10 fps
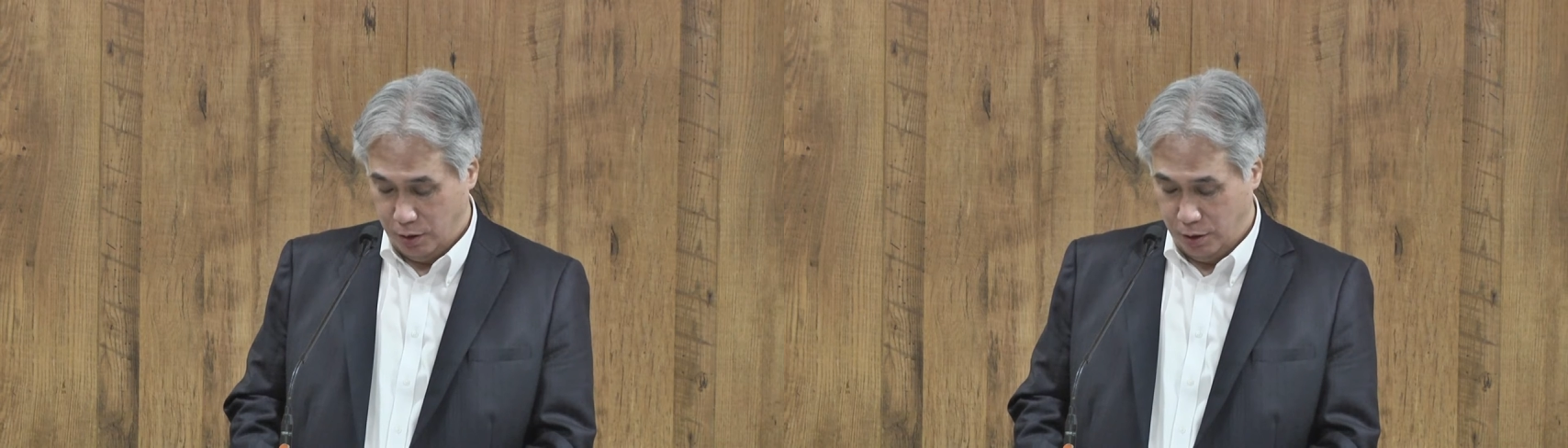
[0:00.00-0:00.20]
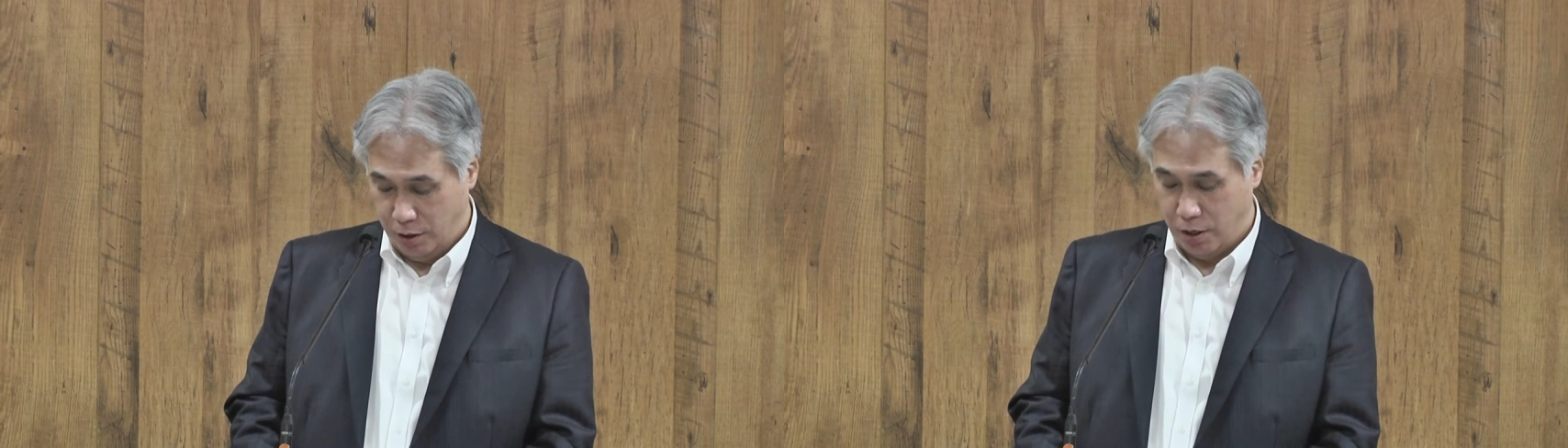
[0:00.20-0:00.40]

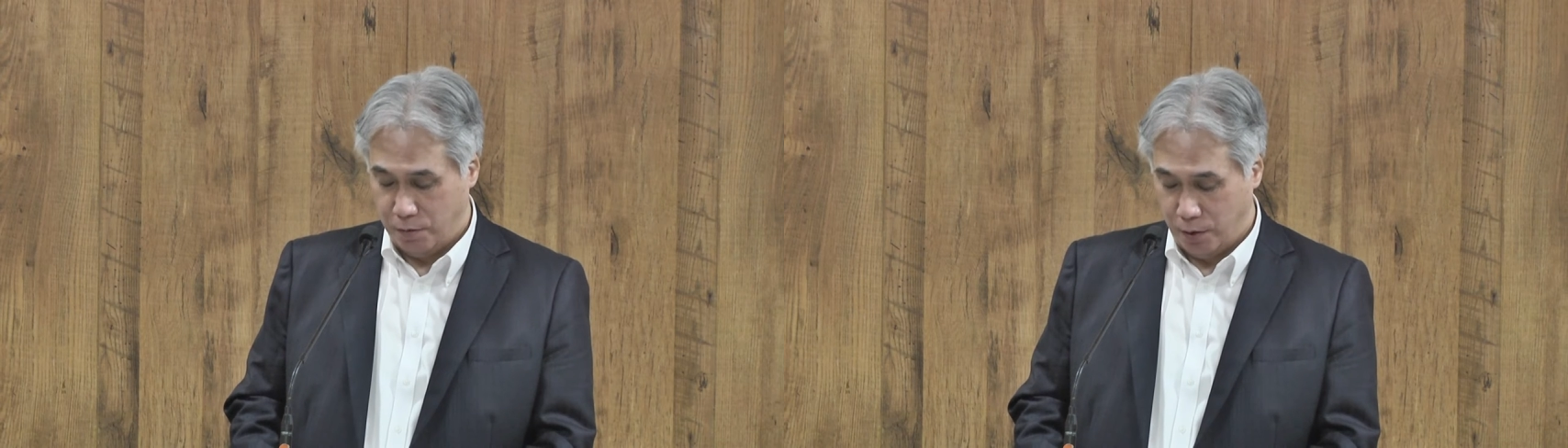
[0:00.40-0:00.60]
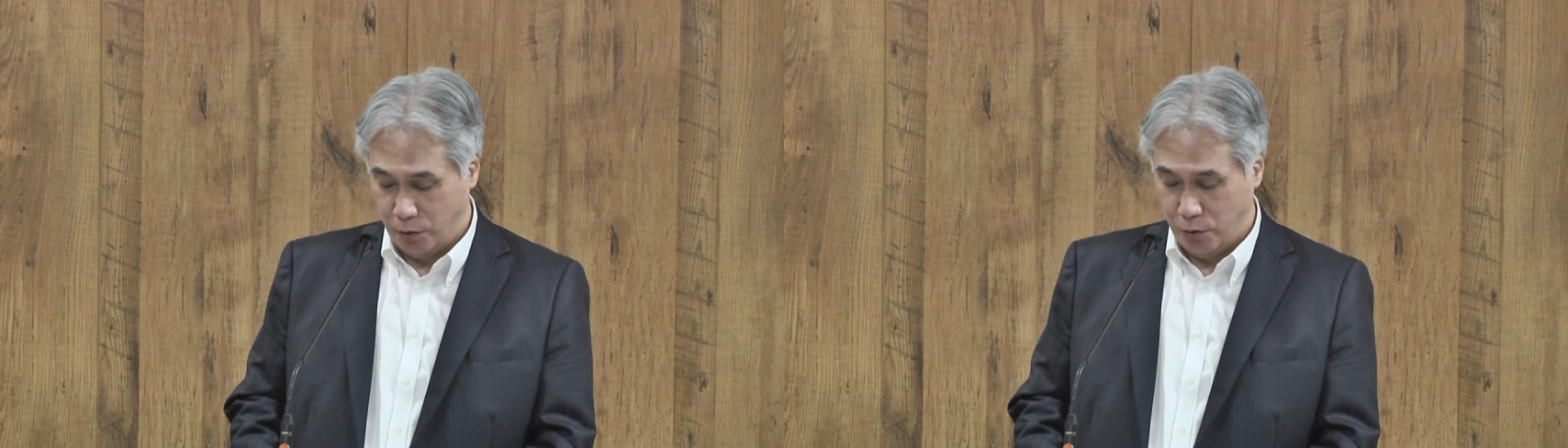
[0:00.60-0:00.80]

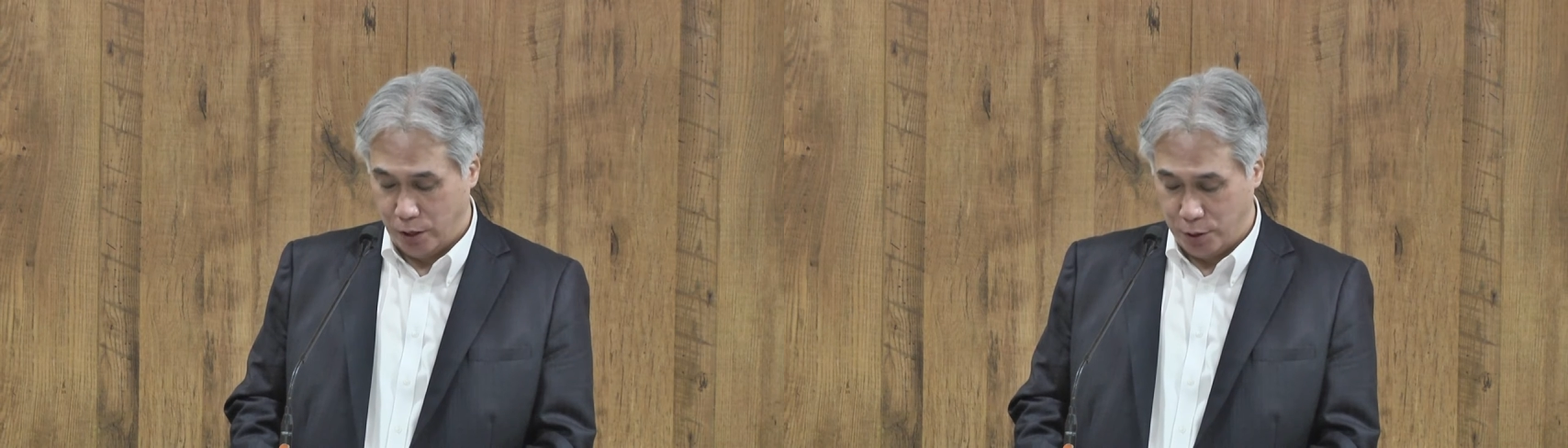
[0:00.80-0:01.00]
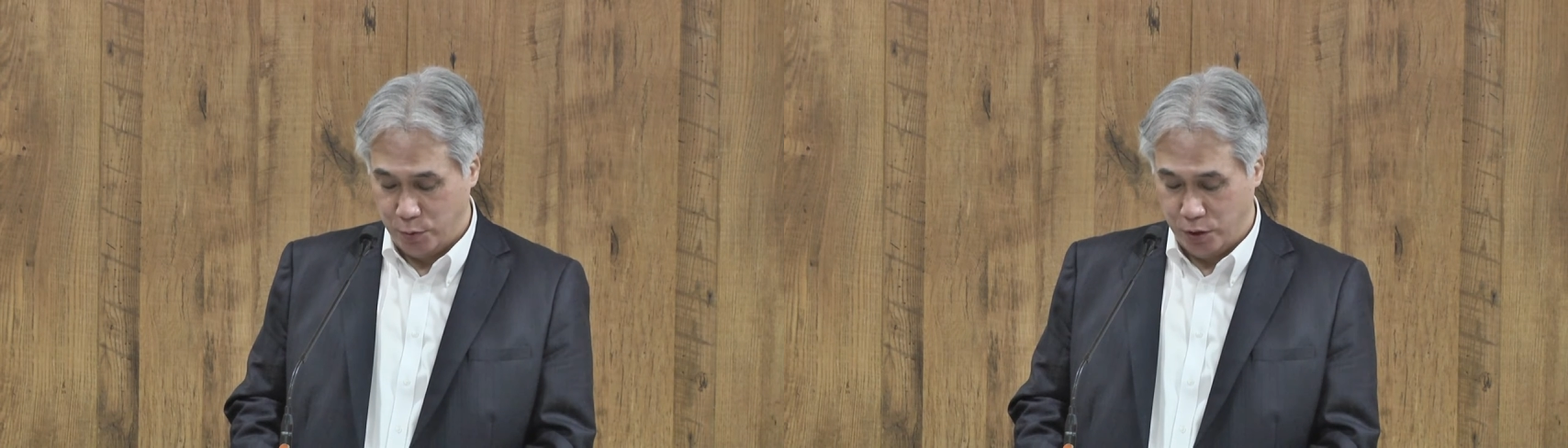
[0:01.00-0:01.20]
EFLU
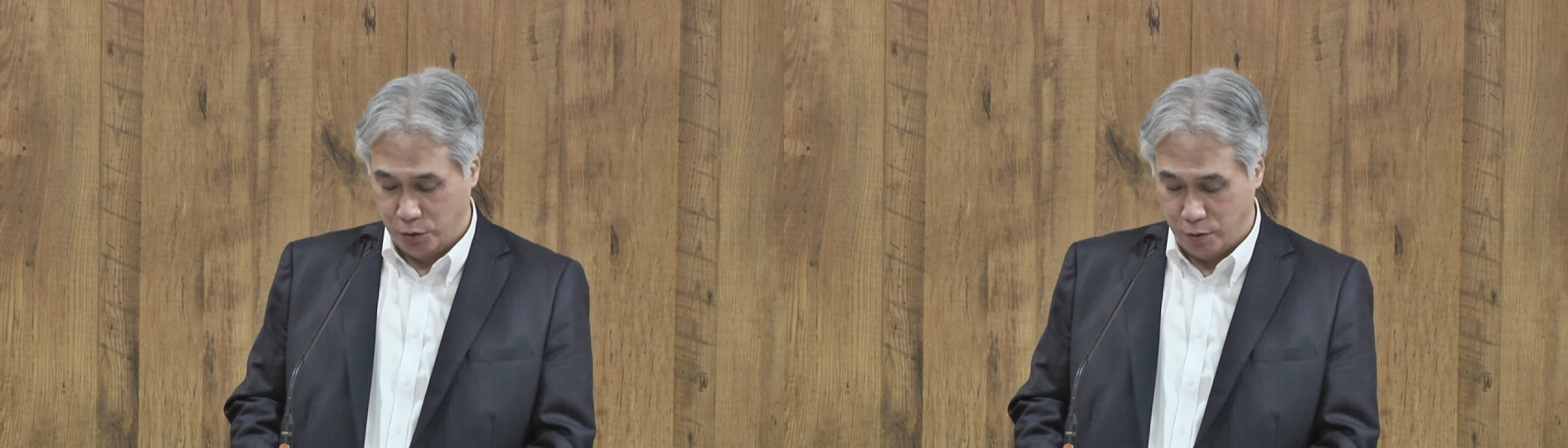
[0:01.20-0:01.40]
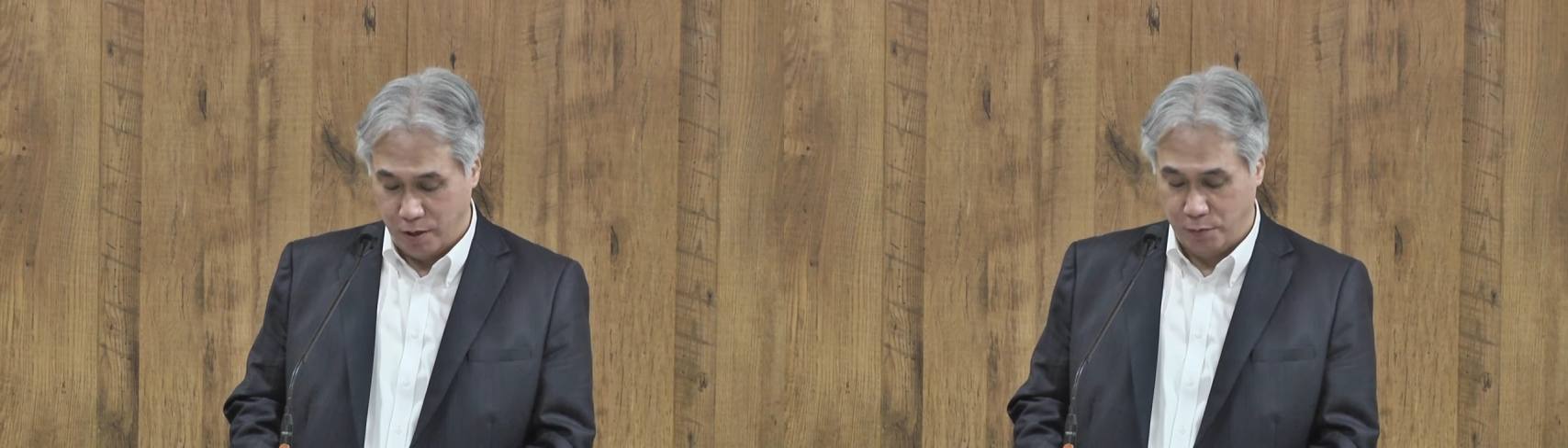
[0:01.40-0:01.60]
has been
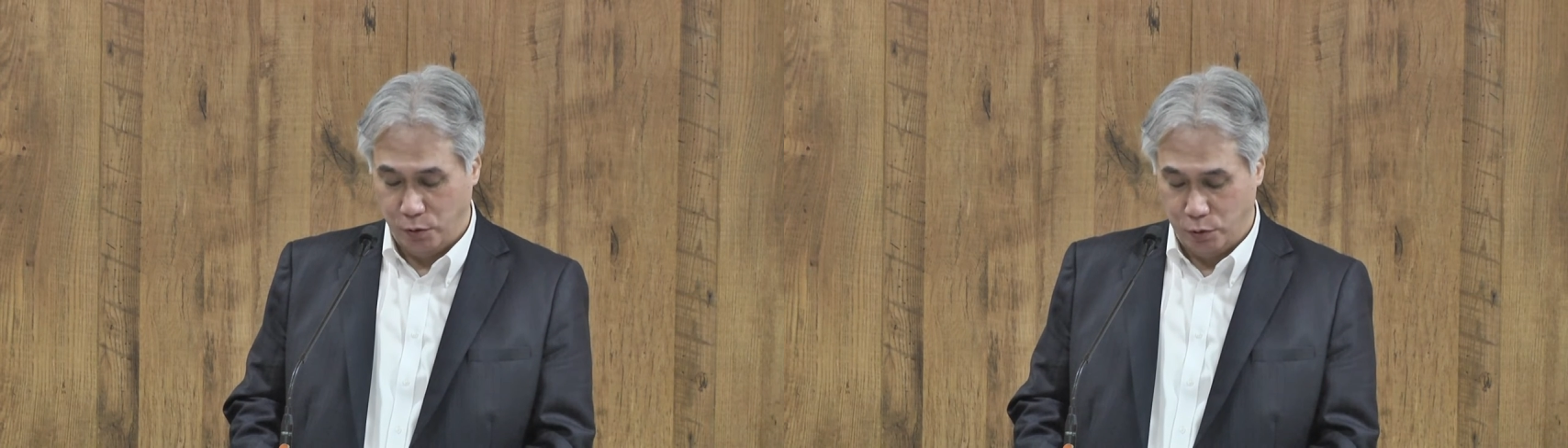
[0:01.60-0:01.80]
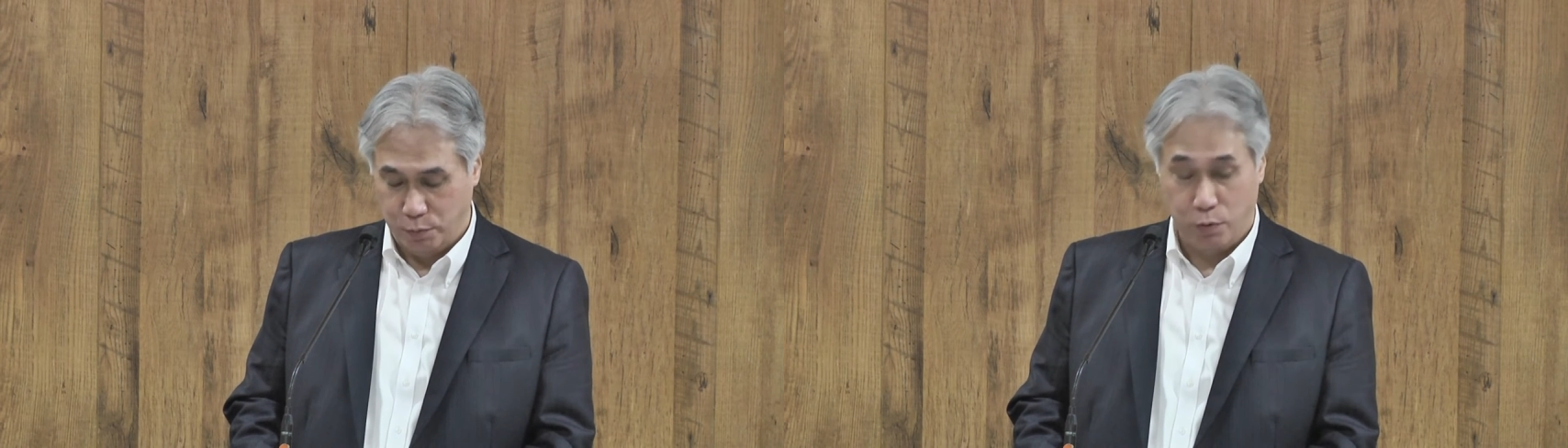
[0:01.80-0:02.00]
striving
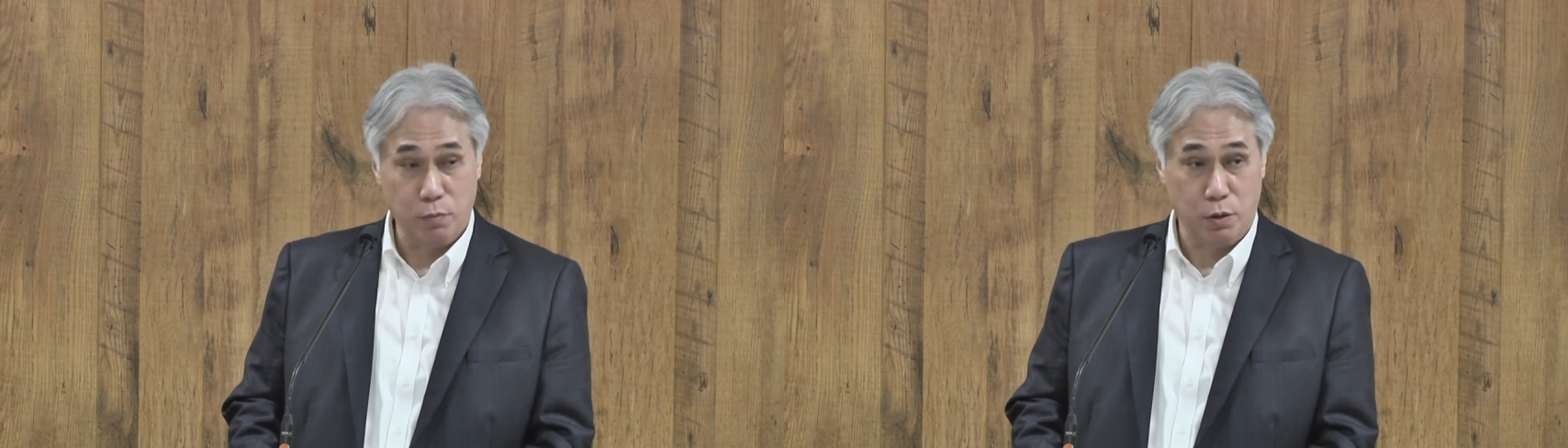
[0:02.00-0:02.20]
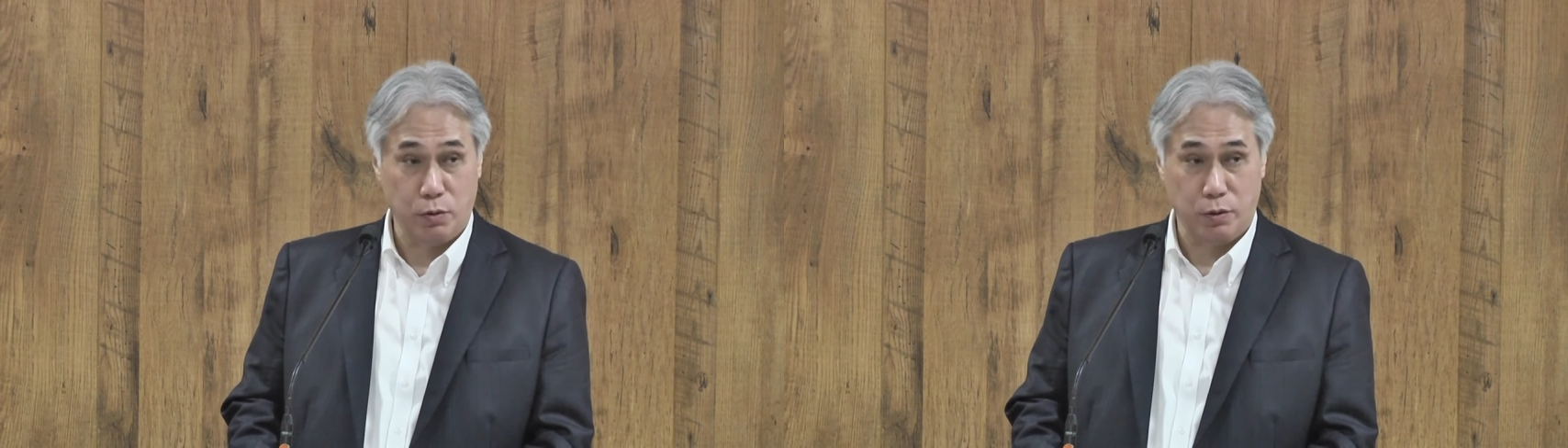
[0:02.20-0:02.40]
to
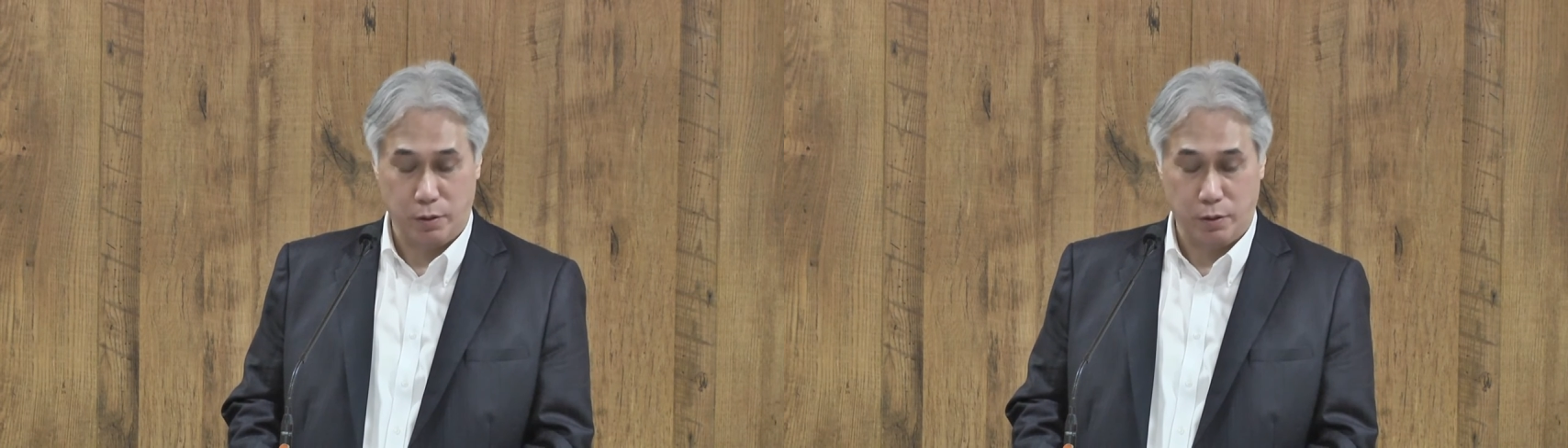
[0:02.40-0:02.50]
promote